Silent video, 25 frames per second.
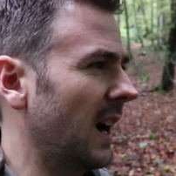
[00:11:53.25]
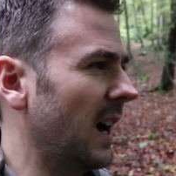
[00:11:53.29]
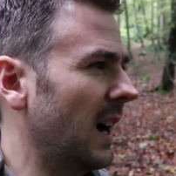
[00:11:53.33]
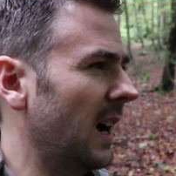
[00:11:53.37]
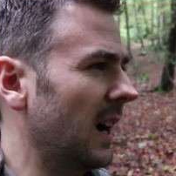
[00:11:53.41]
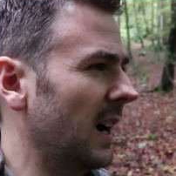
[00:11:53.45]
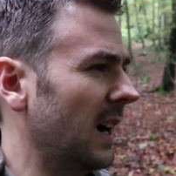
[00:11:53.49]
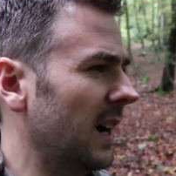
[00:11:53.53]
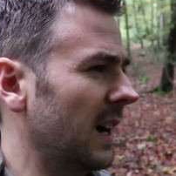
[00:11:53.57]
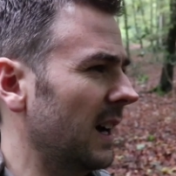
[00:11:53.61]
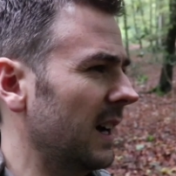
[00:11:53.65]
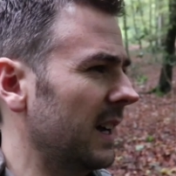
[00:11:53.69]

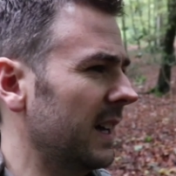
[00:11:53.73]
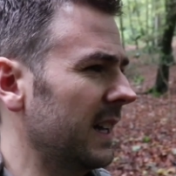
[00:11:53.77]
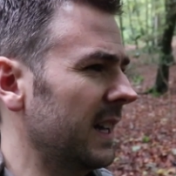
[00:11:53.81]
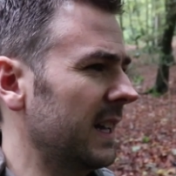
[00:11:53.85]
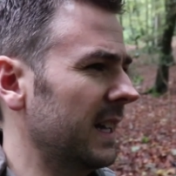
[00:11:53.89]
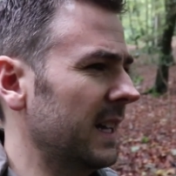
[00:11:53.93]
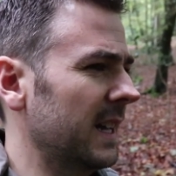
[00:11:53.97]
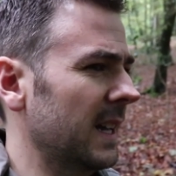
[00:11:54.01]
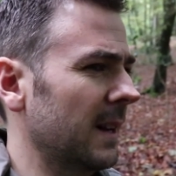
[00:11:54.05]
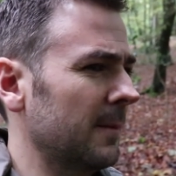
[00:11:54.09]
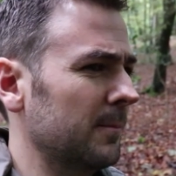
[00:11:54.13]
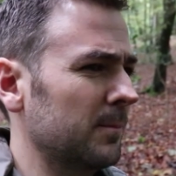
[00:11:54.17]
I
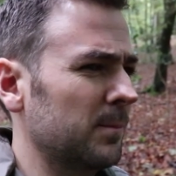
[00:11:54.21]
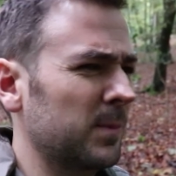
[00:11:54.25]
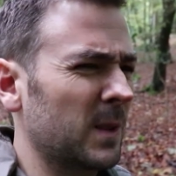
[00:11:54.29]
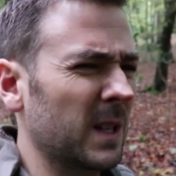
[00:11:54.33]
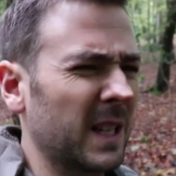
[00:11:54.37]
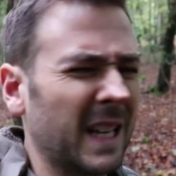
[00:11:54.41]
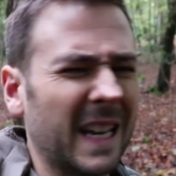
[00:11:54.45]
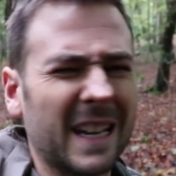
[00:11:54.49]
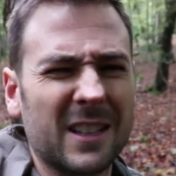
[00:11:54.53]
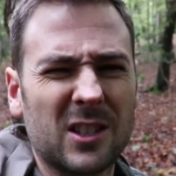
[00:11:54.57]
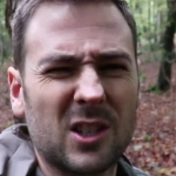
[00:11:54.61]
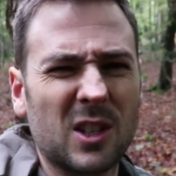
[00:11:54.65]
am
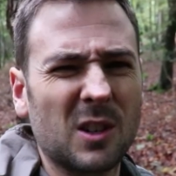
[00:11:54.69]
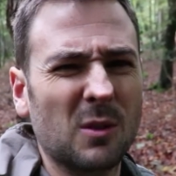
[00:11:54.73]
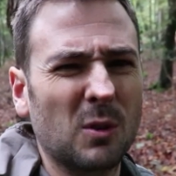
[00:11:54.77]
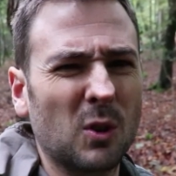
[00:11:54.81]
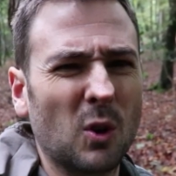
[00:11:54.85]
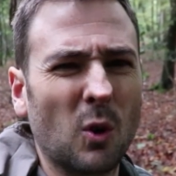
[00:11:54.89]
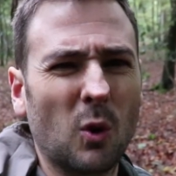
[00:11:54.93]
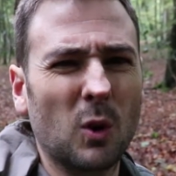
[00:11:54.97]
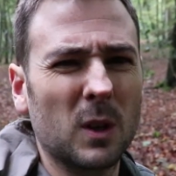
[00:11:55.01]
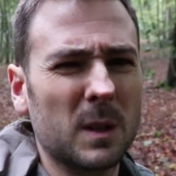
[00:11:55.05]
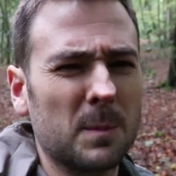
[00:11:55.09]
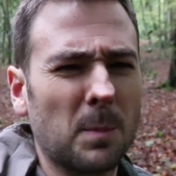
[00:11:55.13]
going to get too
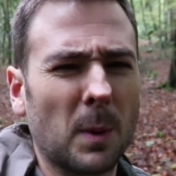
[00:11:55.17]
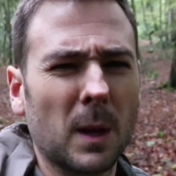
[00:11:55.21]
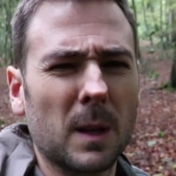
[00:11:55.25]
annoyed